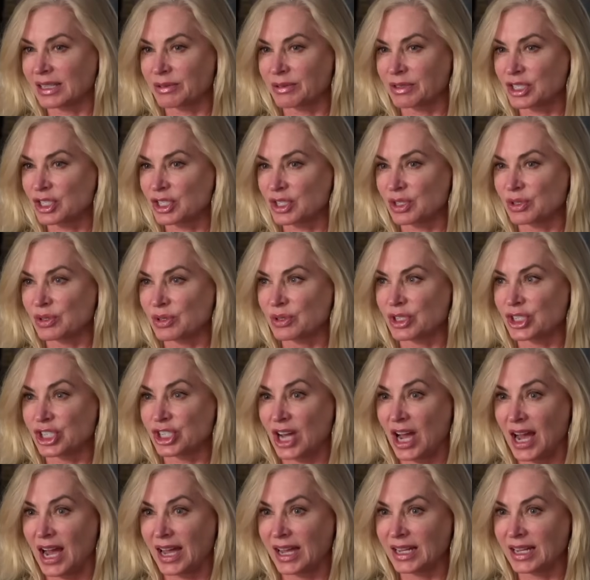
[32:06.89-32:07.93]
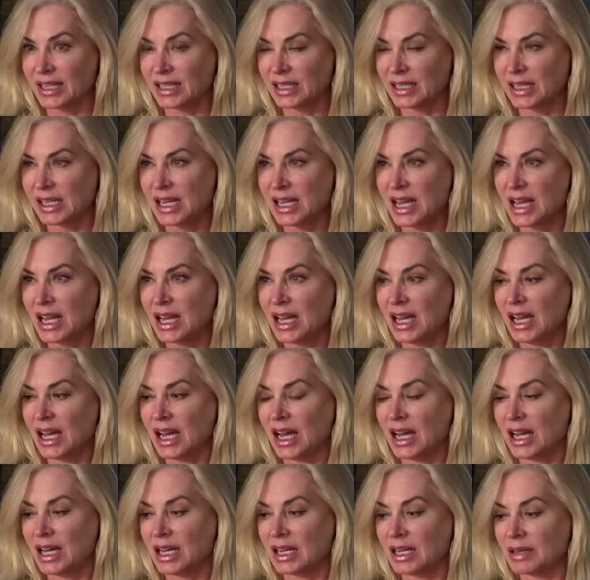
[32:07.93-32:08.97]
I was too shy.
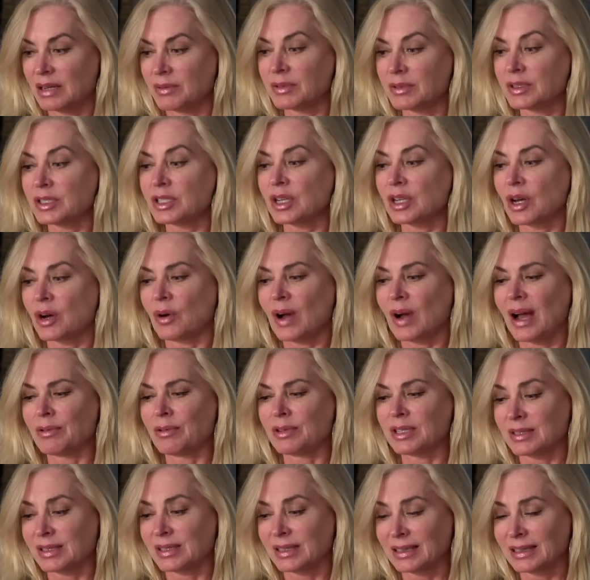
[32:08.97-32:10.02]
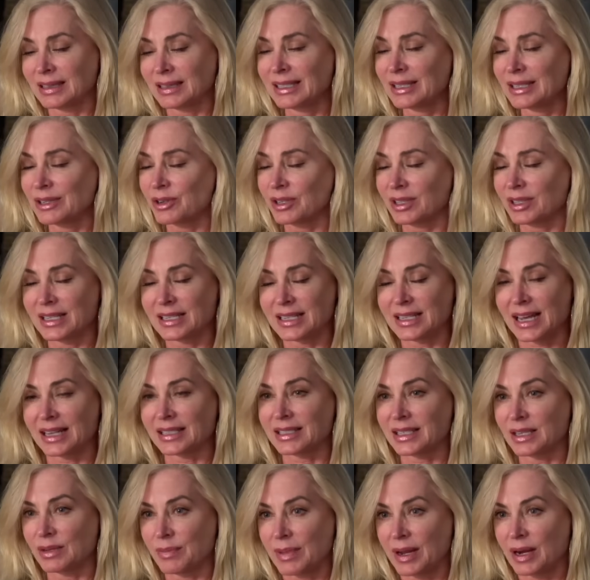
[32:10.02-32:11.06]
So I was literally
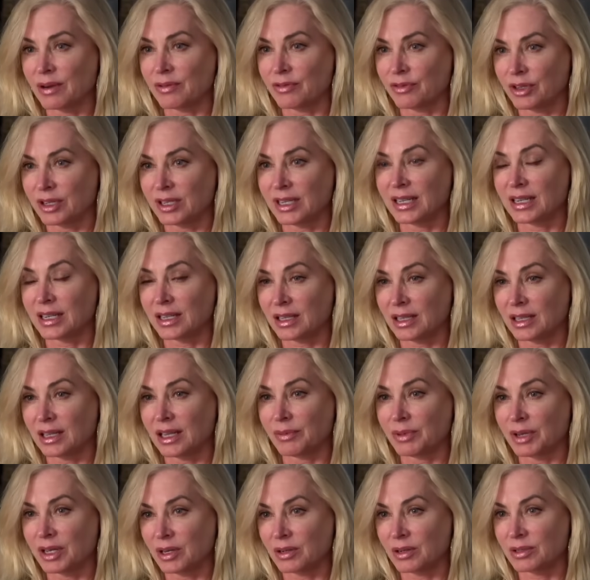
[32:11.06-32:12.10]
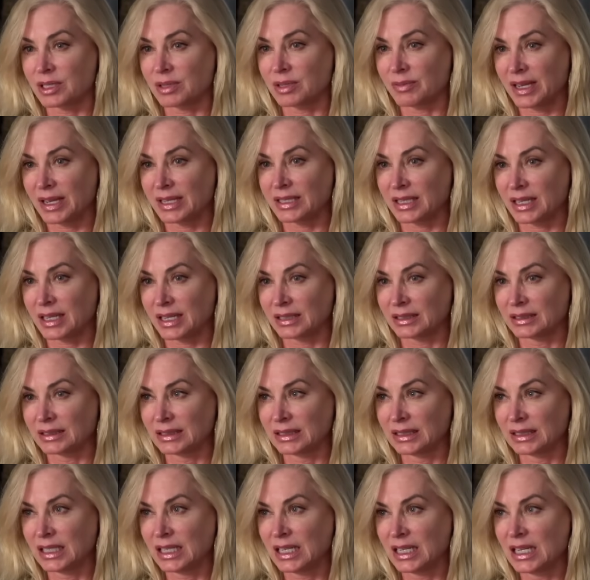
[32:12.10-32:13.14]
dancing barefoot in a club in Costa Mesa.
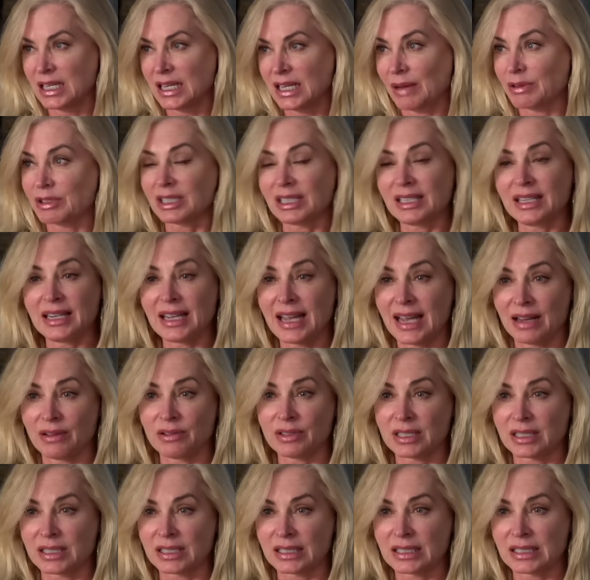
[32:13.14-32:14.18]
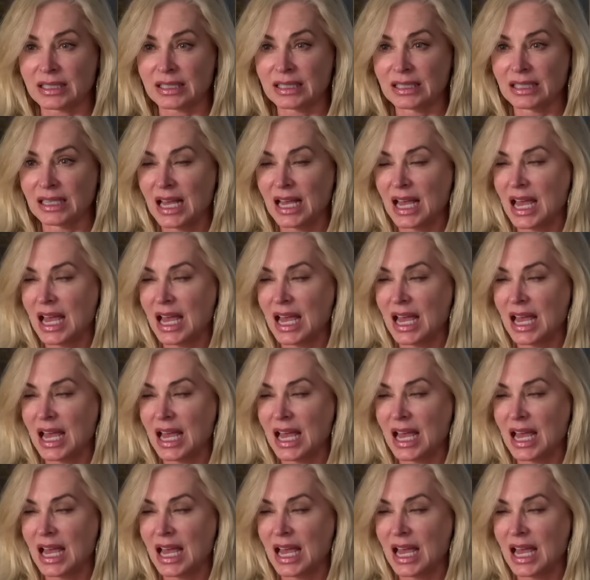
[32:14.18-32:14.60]
I was cleaning houses.